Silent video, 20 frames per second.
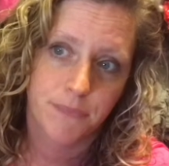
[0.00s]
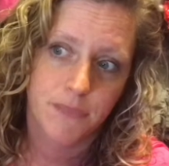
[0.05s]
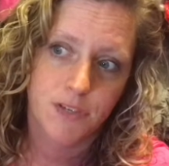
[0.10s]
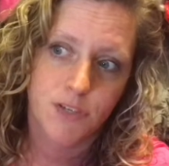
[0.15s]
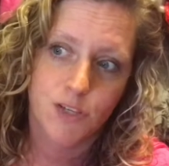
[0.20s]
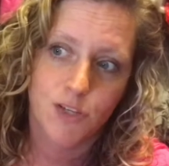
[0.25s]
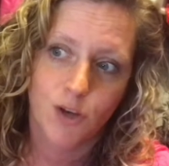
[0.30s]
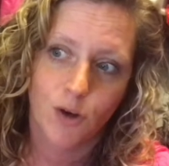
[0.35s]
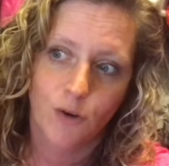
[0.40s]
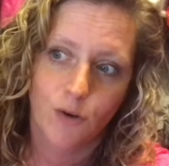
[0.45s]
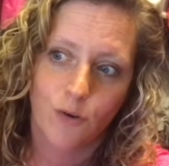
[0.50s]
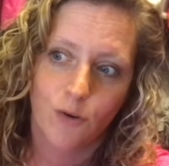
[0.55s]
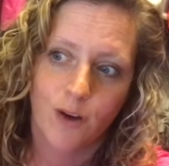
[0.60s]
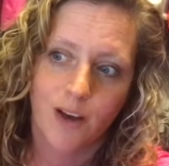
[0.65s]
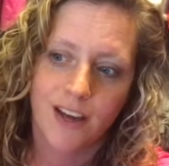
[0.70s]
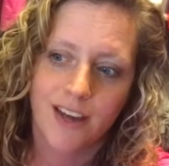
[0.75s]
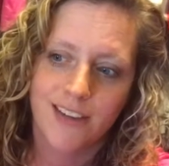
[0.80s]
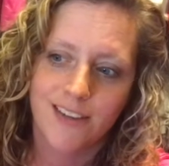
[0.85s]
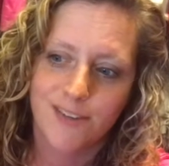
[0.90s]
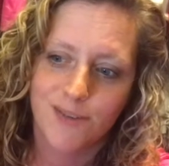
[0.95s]
So
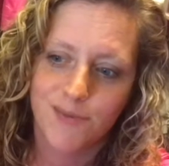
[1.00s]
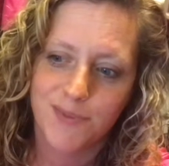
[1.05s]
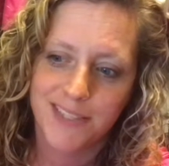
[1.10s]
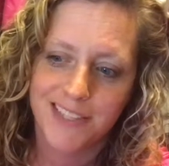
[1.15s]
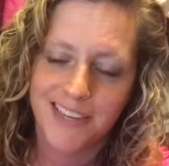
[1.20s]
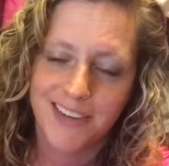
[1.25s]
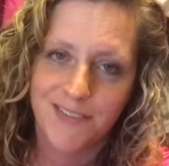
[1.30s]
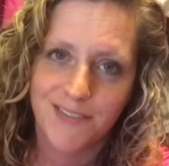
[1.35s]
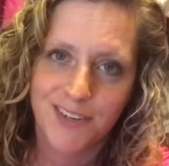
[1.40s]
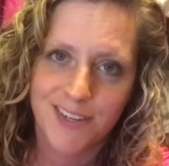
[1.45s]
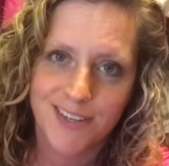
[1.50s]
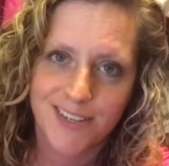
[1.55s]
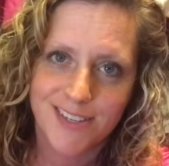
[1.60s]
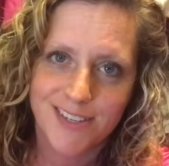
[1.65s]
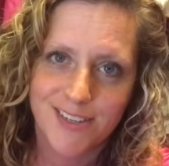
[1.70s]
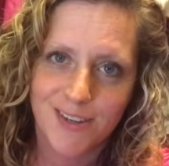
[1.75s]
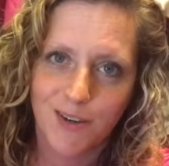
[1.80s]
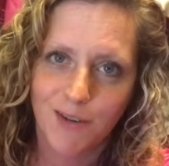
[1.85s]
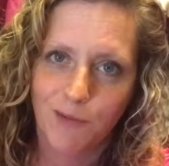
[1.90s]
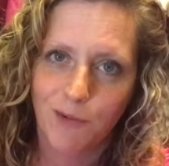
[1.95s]
I do believe it
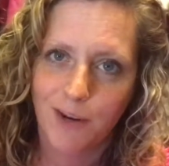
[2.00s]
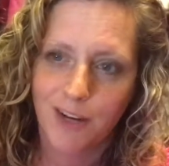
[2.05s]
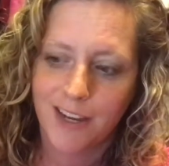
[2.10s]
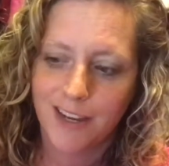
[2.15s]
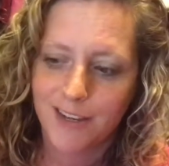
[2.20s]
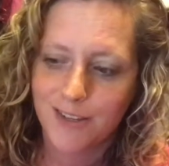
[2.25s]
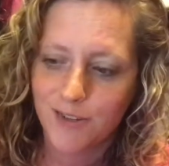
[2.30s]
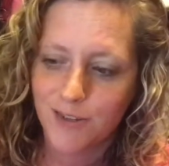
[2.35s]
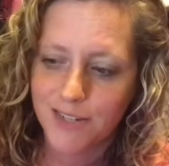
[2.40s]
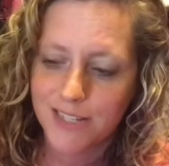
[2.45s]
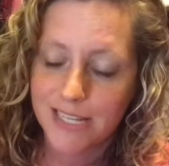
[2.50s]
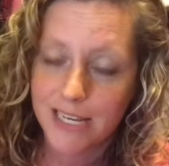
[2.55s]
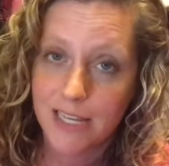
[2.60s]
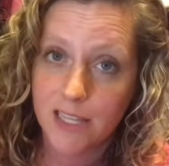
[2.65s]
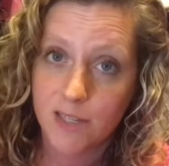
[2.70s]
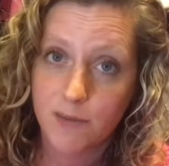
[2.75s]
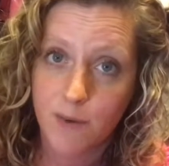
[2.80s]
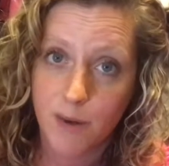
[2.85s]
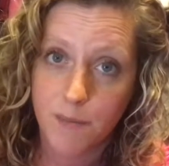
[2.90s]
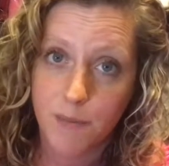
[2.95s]
is working towards
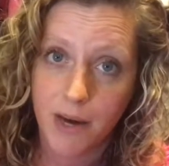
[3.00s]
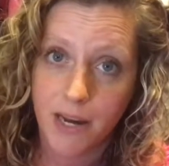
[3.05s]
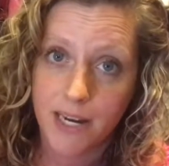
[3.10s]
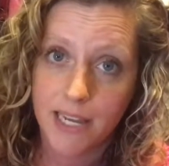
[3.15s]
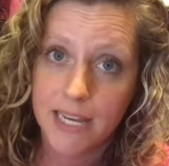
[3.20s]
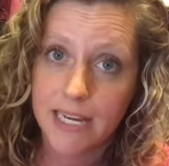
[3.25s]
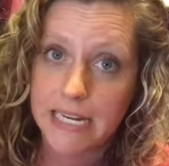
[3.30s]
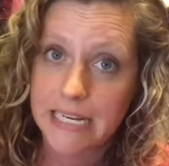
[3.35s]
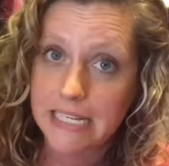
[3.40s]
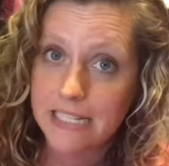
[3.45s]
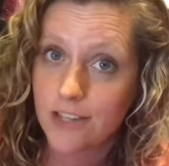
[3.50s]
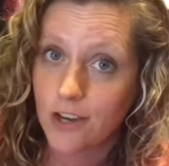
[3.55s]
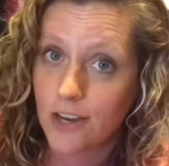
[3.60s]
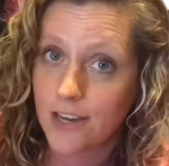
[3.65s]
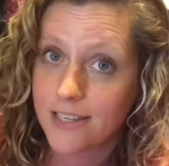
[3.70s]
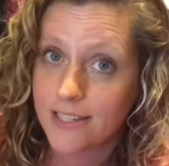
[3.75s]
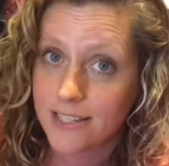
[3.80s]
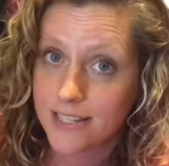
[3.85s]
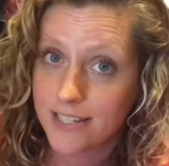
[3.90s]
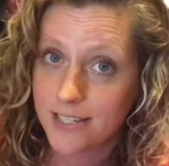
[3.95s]
healing my body. It is
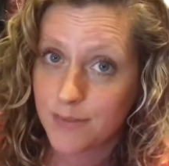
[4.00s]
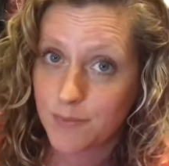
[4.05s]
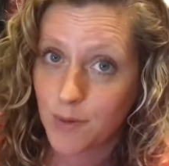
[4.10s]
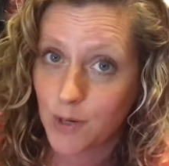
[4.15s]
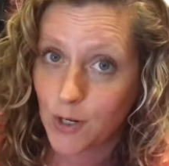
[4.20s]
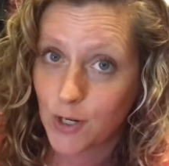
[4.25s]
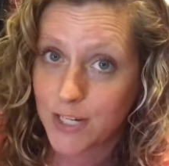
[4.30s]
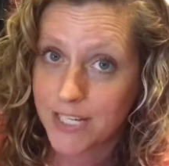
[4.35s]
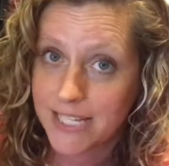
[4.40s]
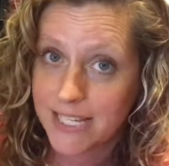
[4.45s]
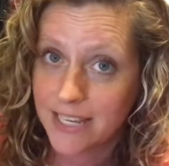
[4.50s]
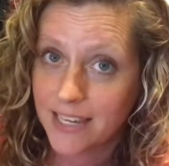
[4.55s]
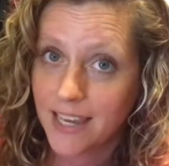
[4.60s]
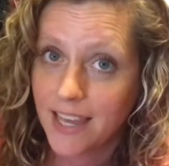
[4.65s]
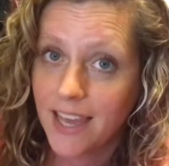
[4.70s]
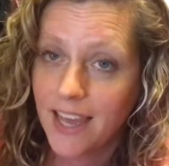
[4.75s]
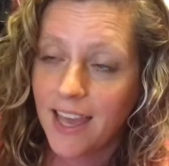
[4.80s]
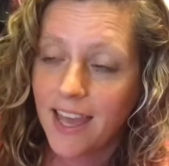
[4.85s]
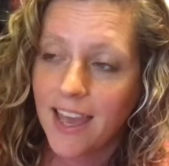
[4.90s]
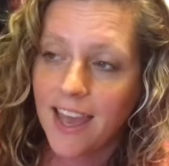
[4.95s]
causing some herxing,
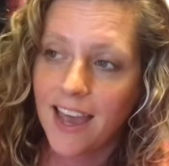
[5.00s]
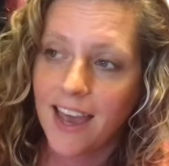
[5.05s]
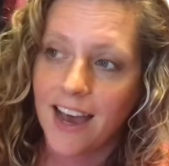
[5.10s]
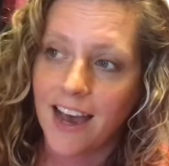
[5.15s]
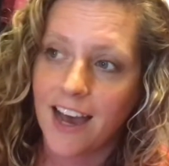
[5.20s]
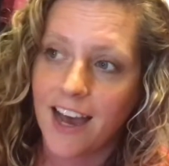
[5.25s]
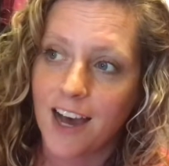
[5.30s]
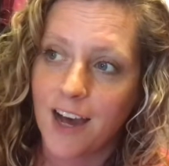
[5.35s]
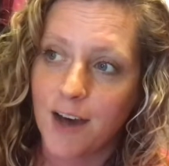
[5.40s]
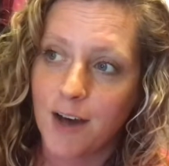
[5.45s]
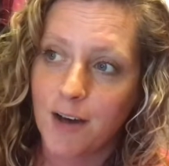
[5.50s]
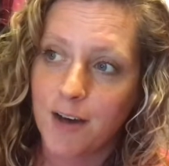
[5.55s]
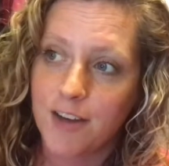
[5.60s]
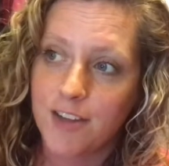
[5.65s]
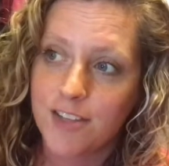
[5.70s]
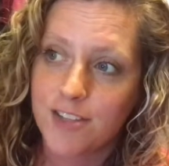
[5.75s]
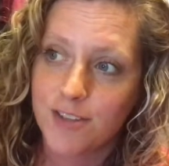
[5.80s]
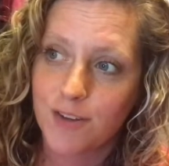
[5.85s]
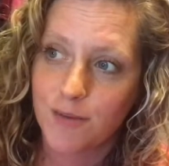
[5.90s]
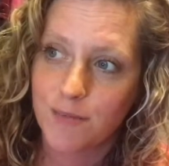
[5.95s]

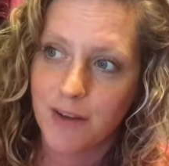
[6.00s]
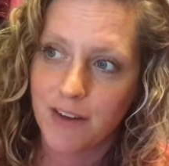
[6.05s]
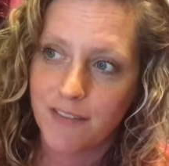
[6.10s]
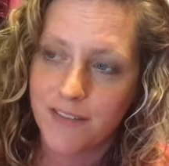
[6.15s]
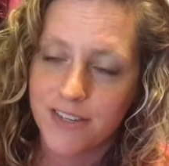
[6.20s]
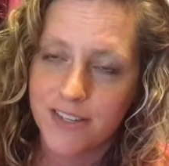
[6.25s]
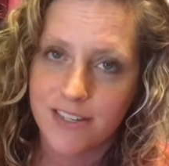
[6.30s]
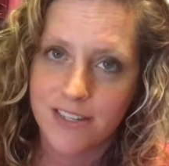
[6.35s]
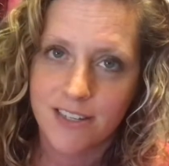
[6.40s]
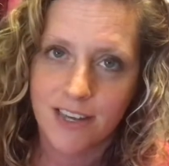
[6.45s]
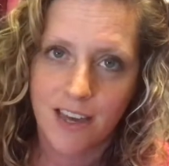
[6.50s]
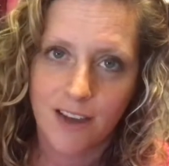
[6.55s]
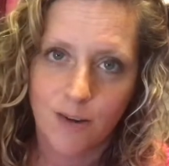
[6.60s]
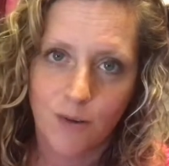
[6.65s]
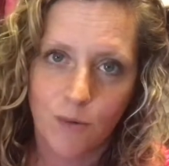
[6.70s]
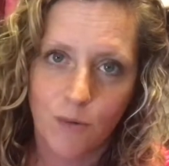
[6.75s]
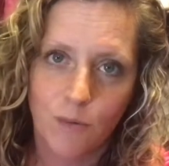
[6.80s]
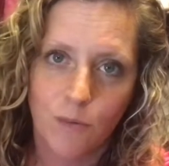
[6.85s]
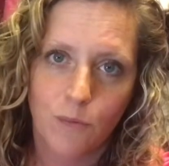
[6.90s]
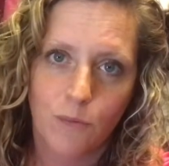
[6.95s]
so I'm having to kind
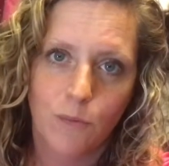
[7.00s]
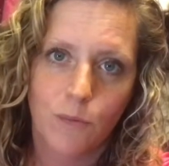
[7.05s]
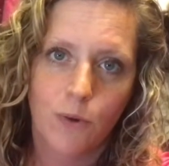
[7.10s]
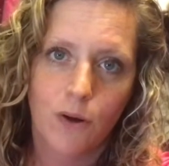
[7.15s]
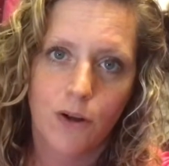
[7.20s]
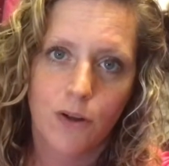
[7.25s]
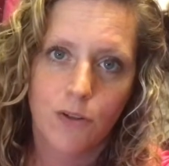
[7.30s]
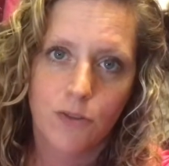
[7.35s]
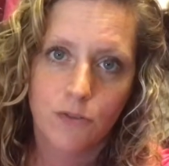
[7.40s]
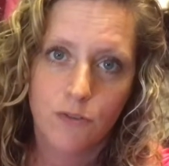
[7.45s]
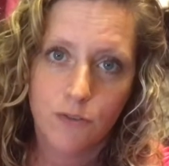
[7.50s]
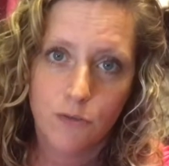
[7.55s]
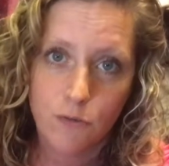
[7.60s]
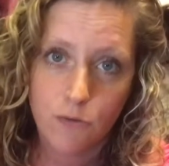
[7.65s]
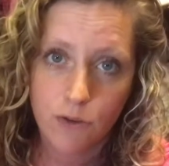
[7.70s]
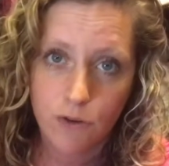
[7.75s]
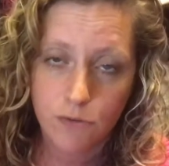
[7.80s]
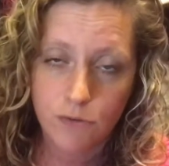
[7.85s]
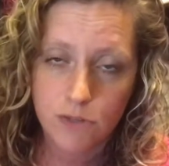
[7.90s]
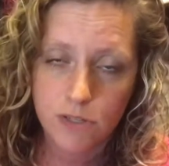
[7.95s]
of work through
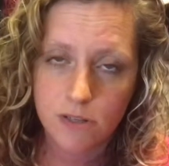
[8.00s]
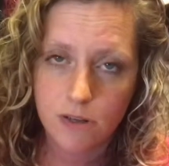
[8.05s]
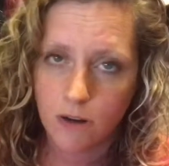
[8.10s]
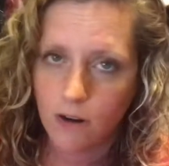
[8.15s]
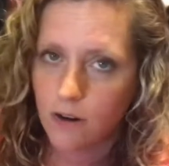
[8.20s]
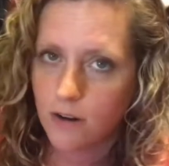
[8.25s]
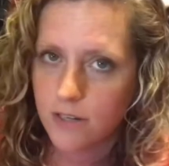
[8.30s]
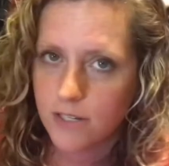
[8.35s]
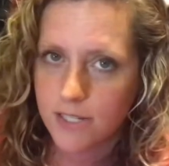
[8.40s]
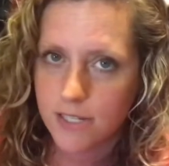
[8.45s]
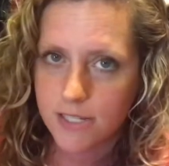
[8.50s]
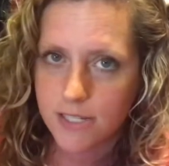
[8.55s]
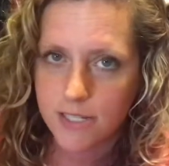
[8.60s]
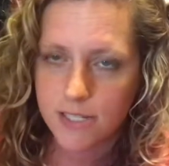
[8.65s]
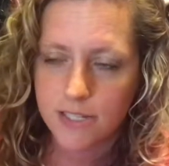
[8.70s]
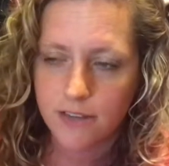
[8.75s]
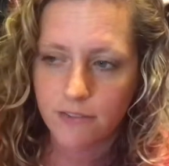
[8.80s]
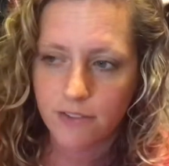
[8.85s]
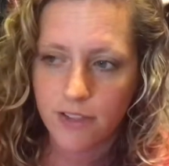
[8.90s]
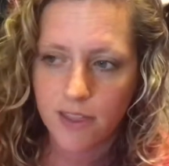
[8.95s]
those herxes and
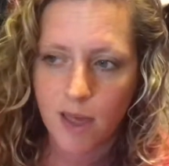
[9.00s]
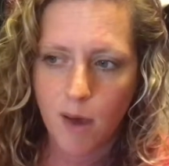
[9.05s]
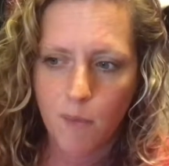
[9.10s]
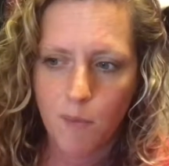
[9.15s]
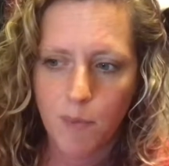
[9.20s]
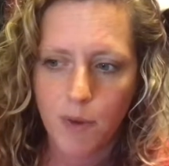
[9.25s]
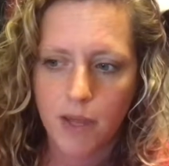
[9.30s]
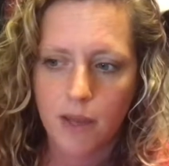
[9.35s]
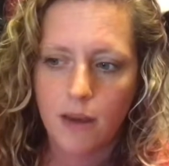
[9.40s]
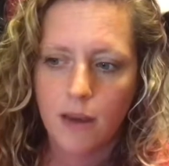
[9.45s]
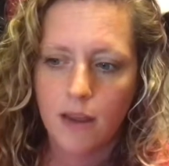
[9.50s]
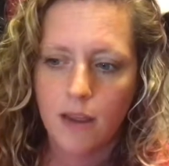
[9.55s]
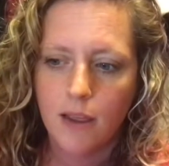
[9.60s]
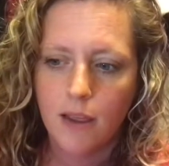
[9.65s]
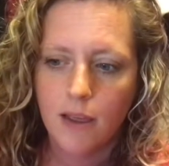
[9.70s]
stuff like that. But